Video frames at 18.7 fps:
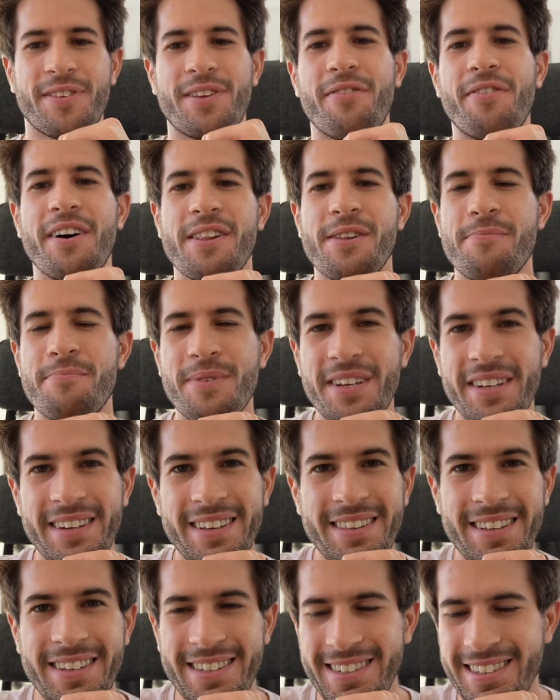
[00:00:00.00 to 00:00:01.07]
development
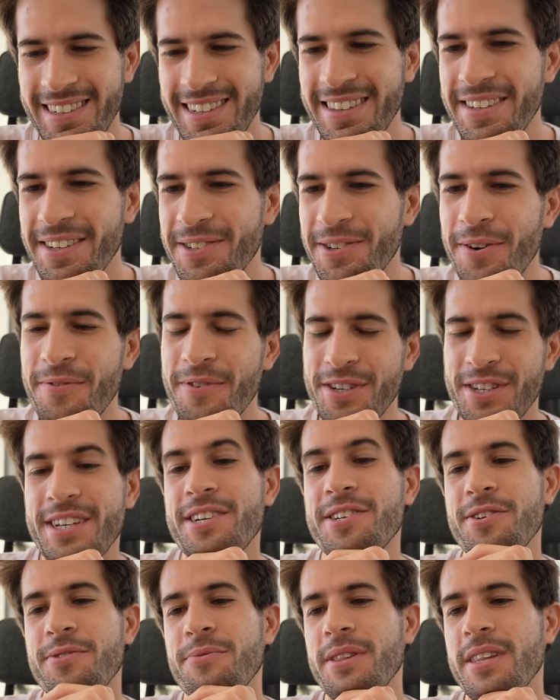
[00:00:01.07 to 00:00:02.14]
in this in this
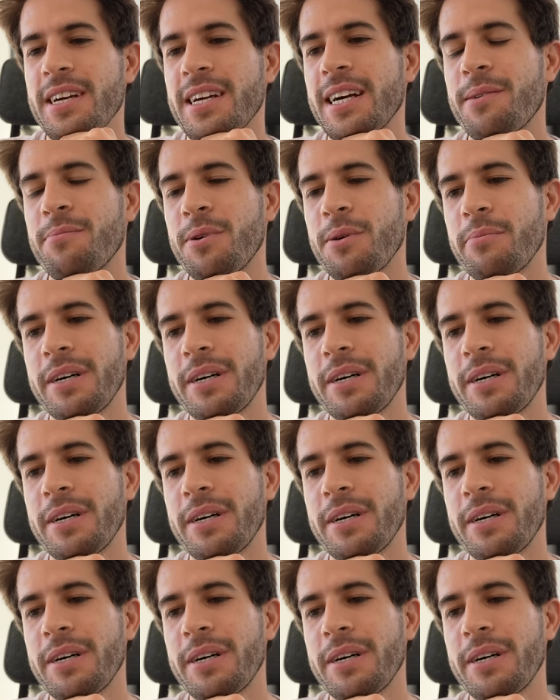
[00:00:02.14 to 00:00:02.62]
conversation with the camera,